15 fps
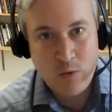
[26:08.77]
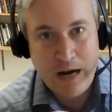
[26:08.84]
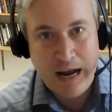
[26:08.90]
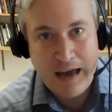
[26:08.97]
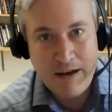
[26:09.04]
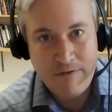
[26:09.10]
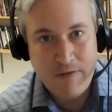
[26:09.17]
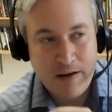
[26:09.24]
would
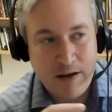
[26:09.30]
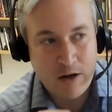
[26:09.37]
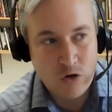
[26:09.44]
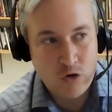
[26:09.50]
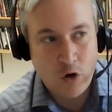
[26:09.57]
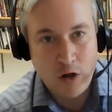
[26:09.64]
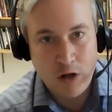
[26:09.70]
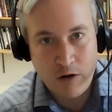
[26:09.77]
have
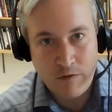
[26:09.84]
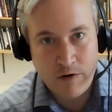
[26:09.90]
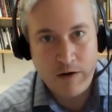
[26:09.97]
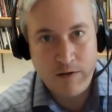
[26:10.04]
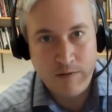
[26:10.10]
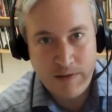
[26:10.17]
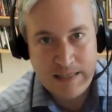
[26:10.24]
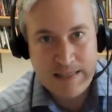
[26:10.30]
control
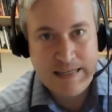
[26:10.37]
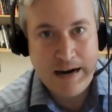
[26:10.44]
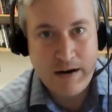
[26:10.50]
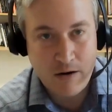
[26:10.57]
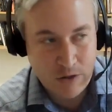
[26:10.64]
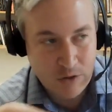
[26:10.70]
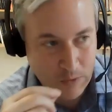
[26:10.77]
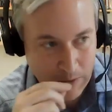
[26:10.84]
over this
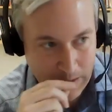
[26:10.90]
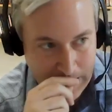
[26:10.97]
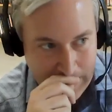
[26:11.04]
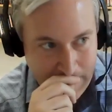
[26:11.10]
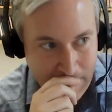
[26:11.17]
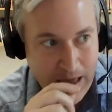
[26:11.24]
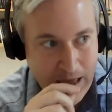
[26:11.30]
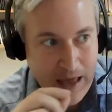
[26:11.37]

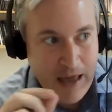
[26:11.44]
territory,